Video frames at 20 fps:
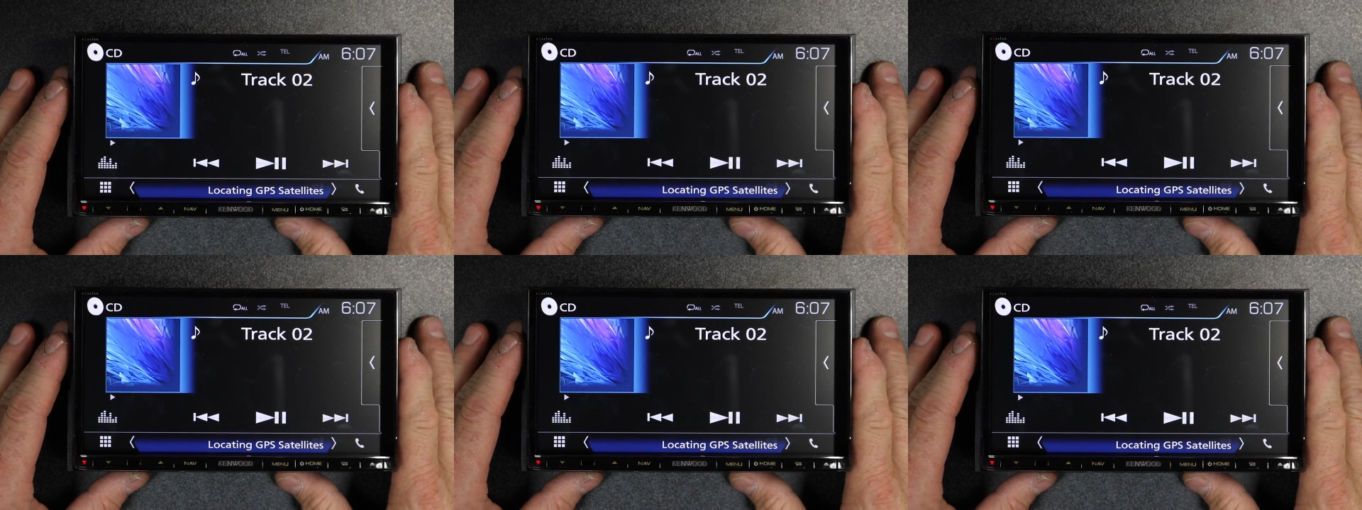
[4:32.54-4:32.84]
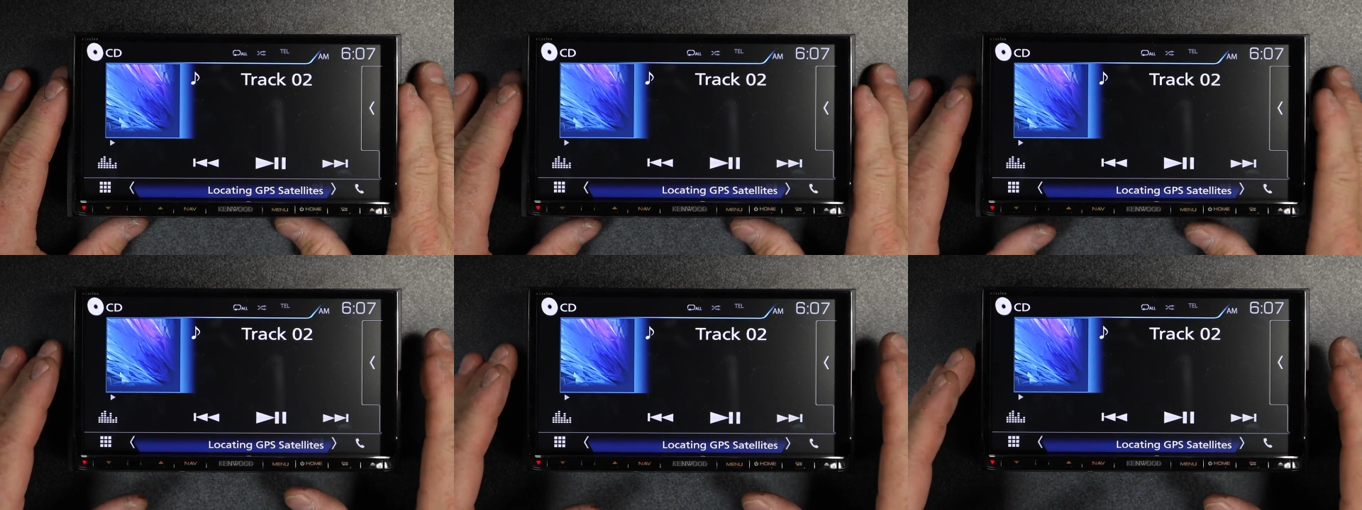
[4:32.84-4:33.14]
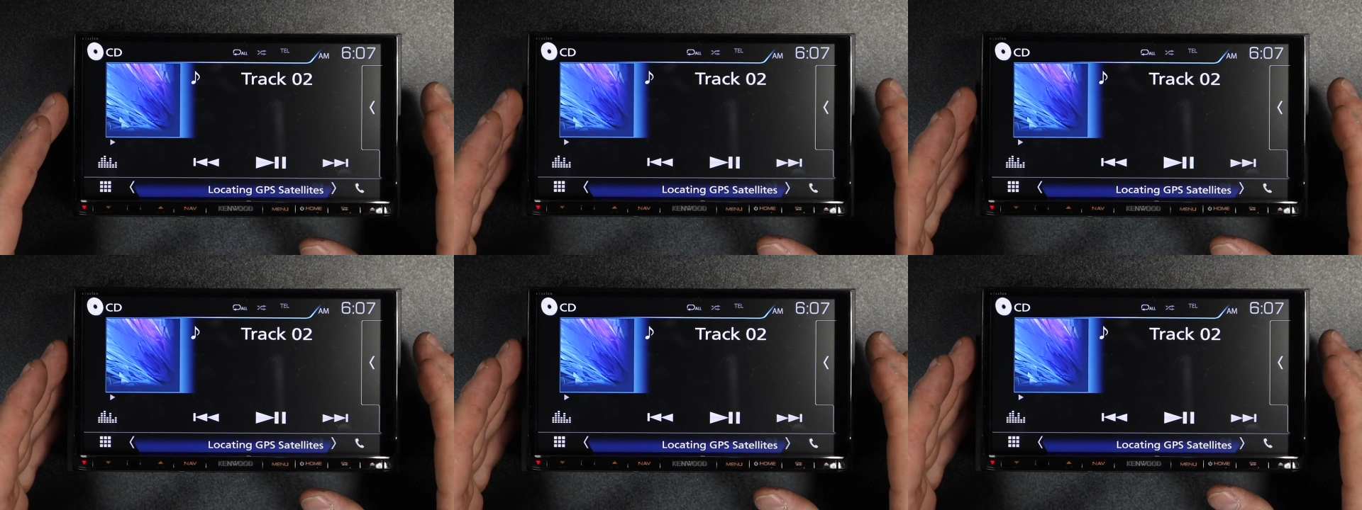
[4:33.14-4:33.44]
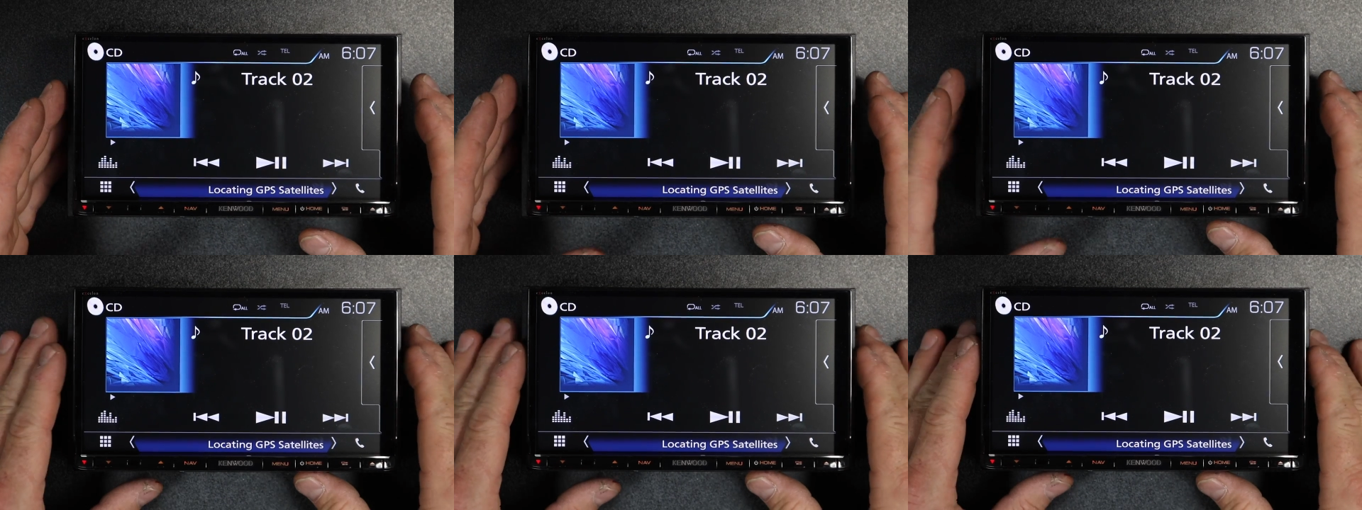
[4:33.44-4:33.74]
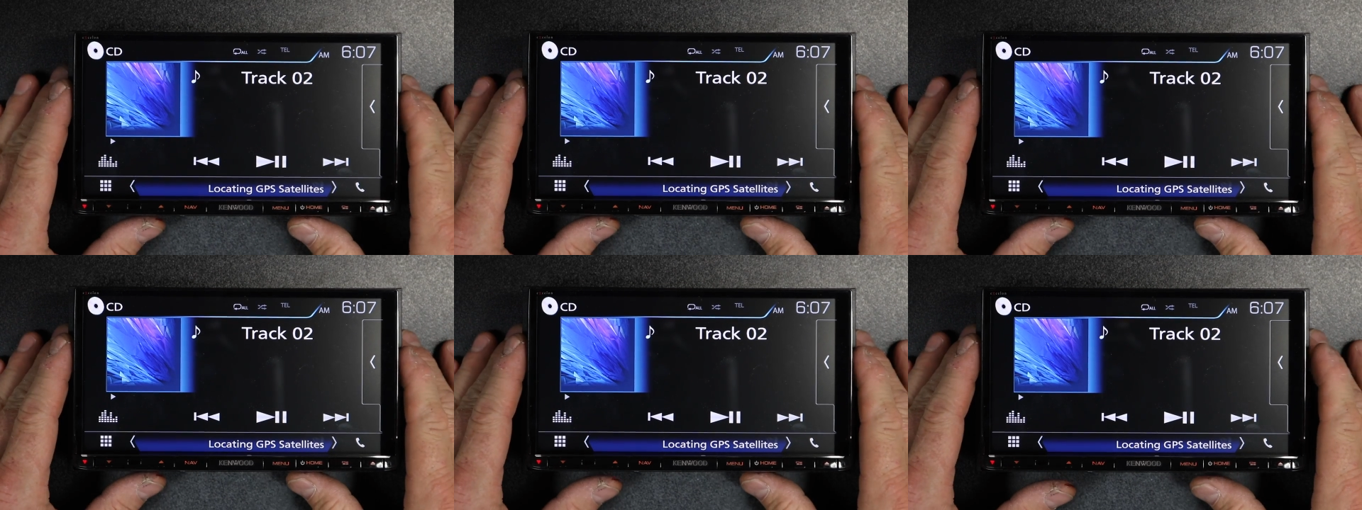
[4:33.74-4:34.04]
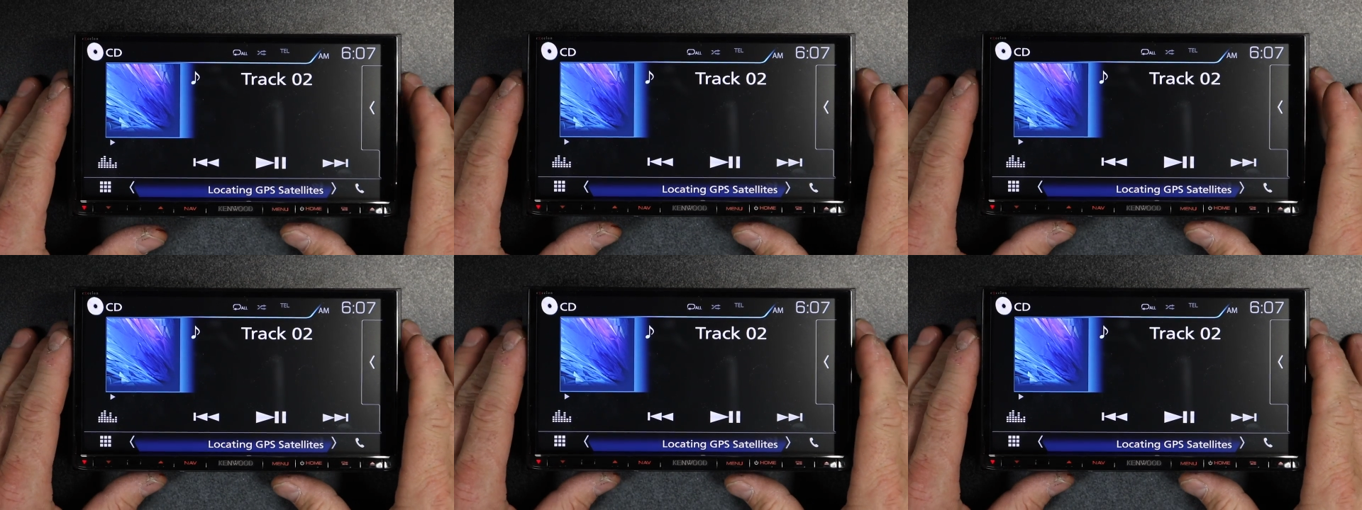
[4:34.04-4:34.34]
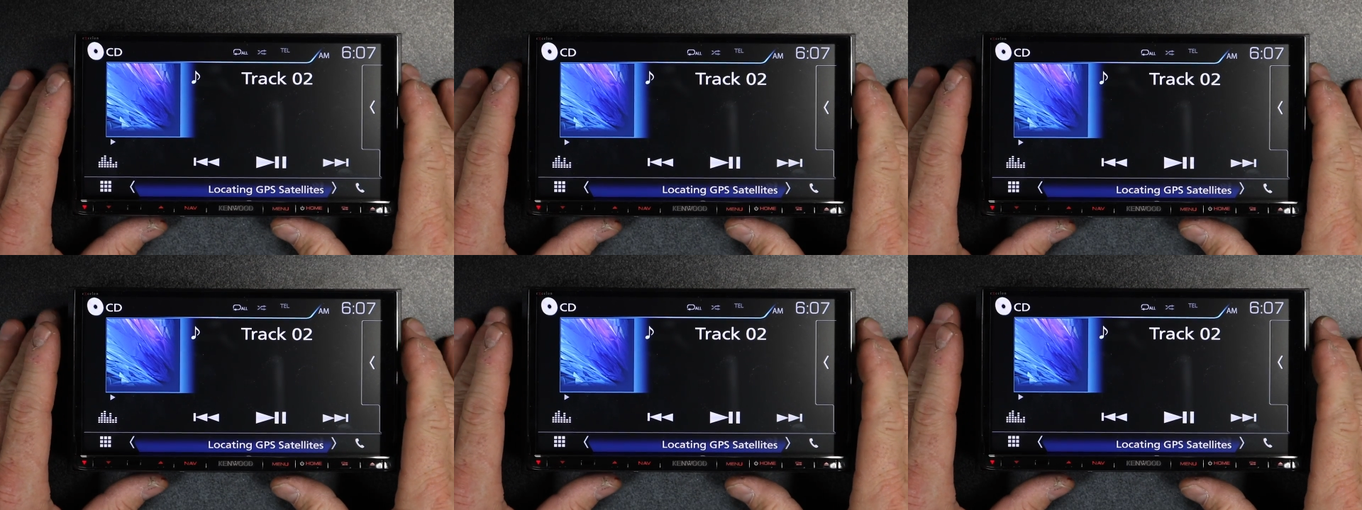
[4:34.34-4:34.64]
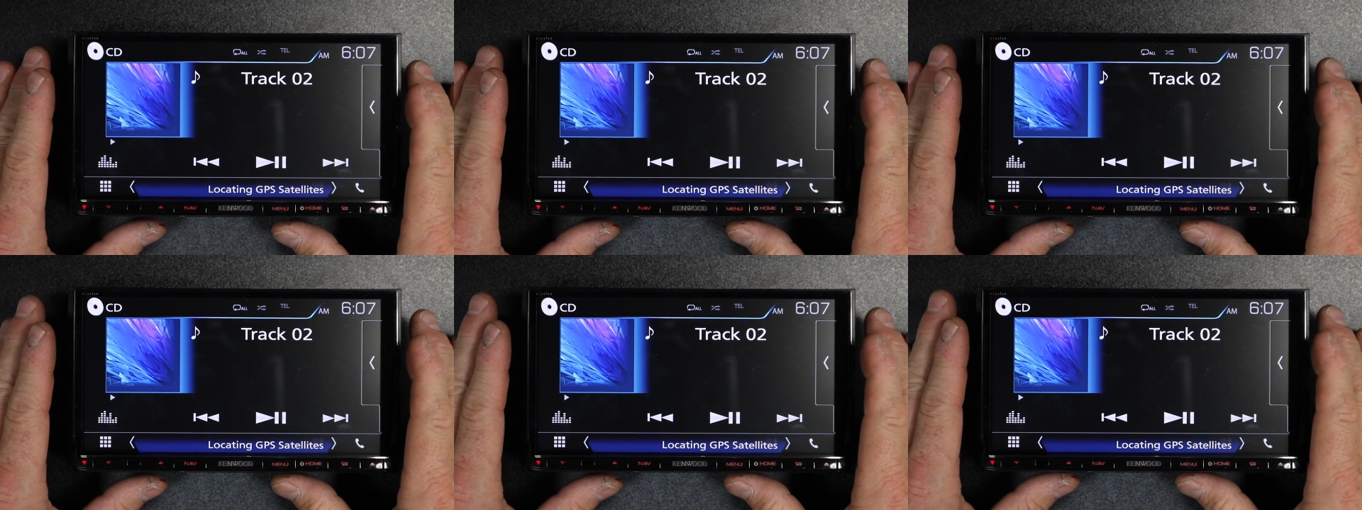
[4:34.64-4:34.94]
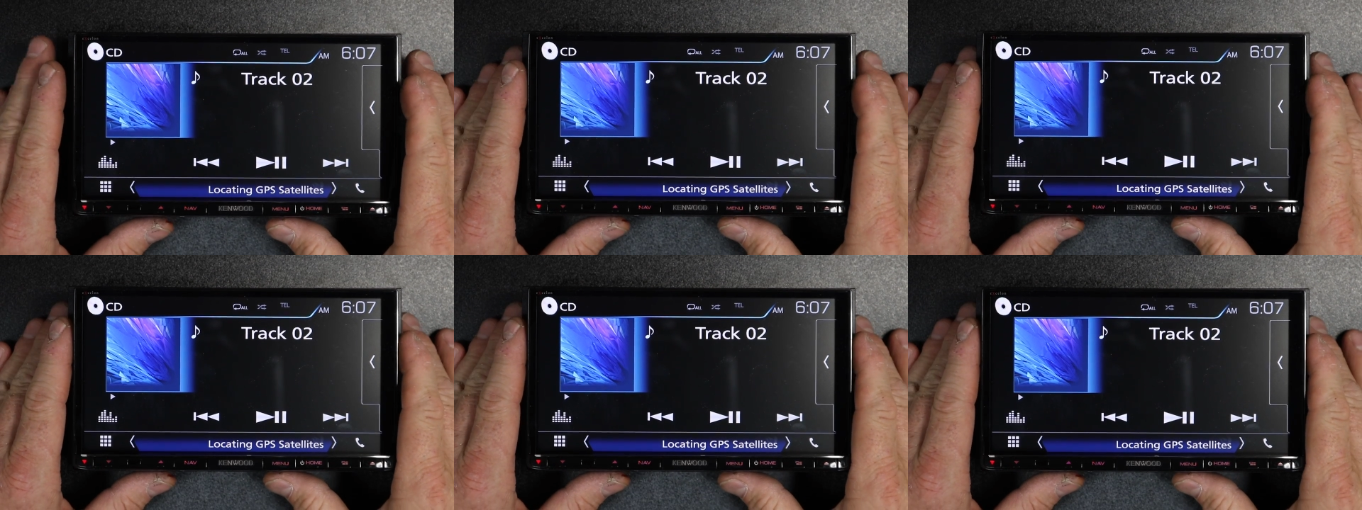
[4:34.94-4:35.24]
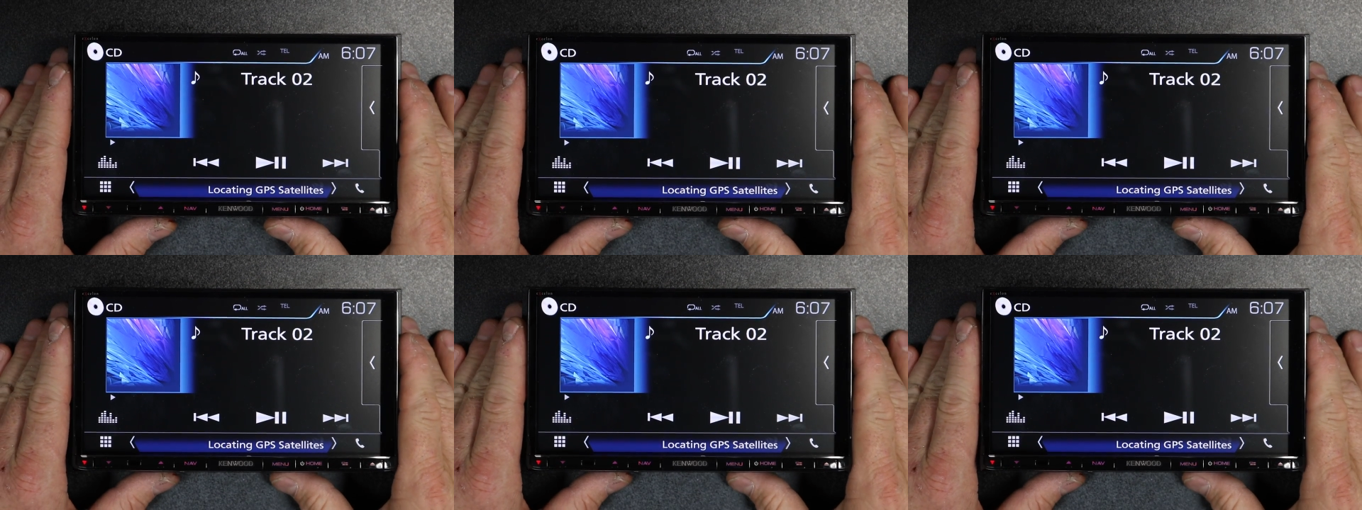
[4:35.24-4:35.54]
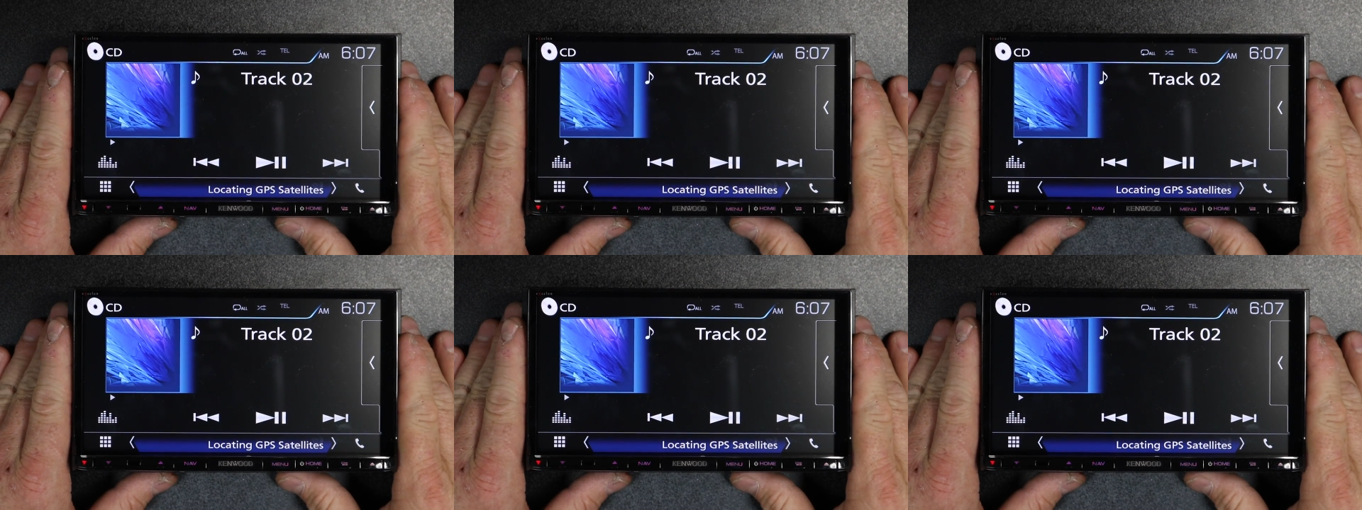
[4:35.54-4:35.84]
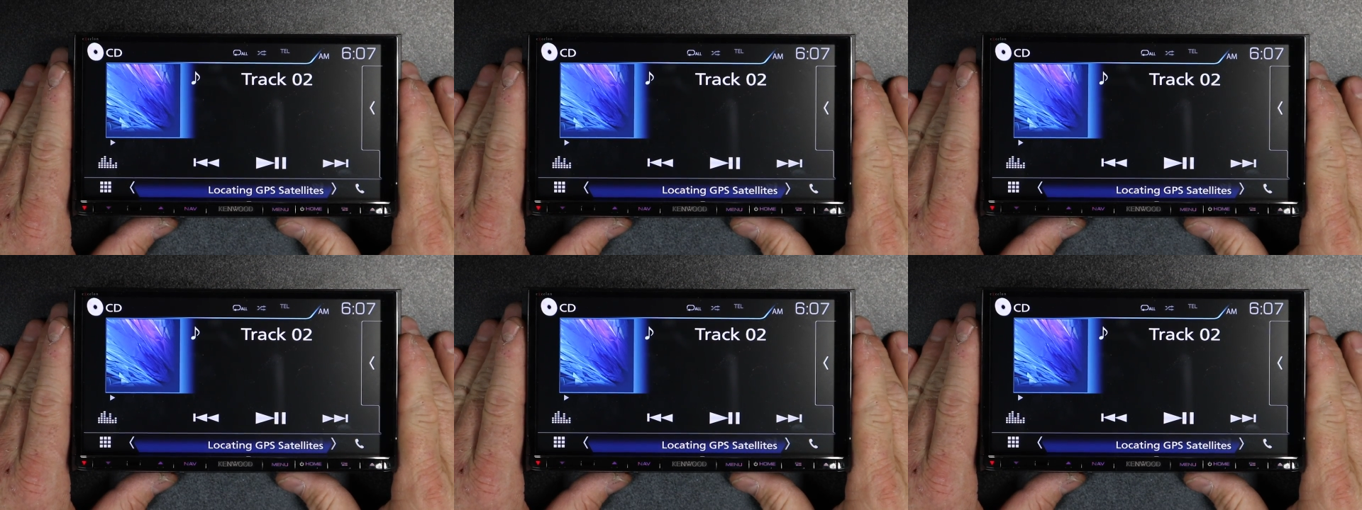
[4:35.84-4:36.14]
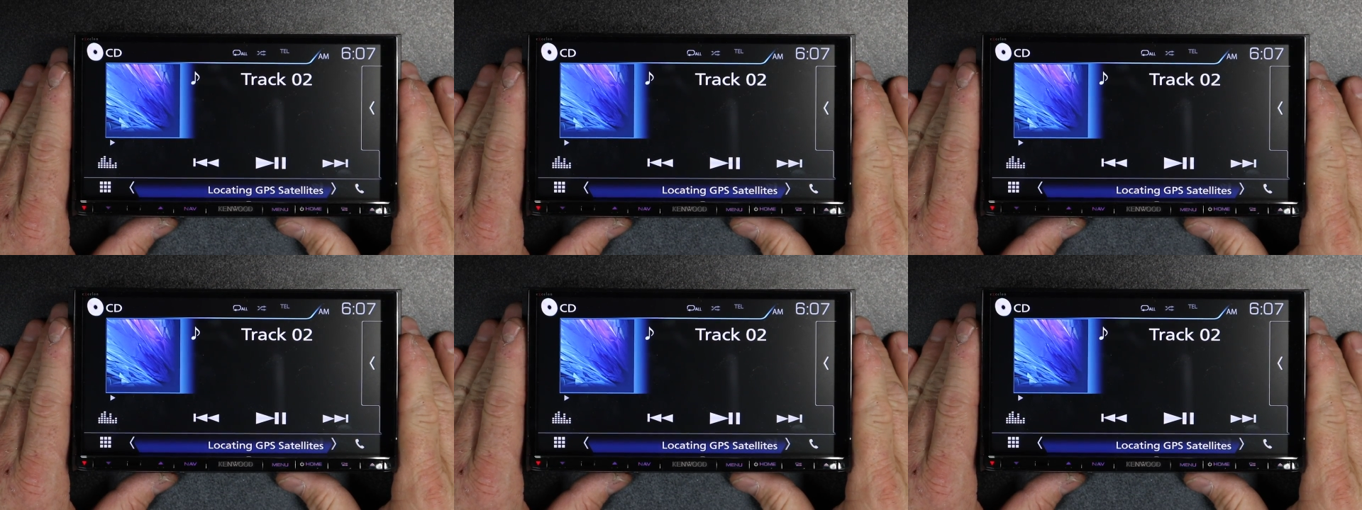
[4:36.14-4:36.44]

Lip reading: No face is visible, so there are no lips to read.